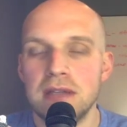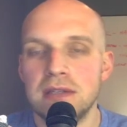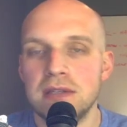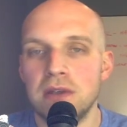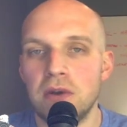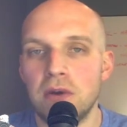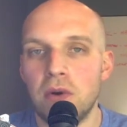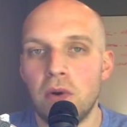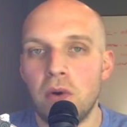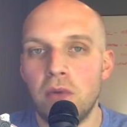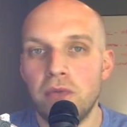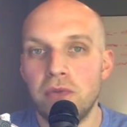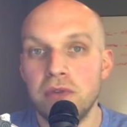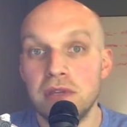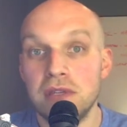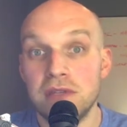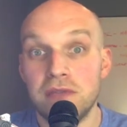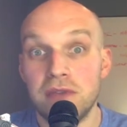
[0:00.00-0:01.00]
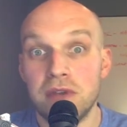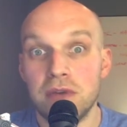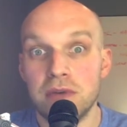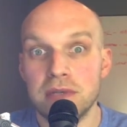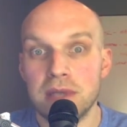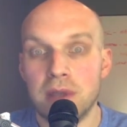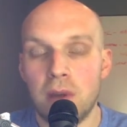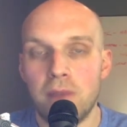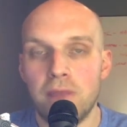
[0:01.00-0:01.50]
So hopefully this video
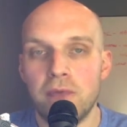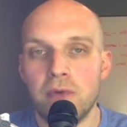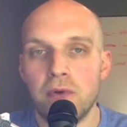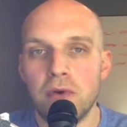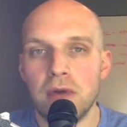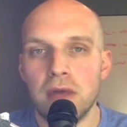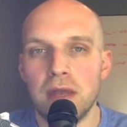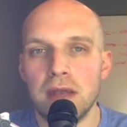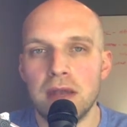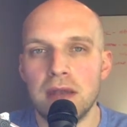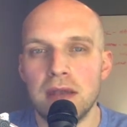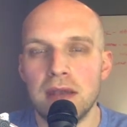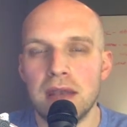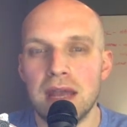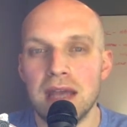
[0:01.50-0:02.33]
was helpful and in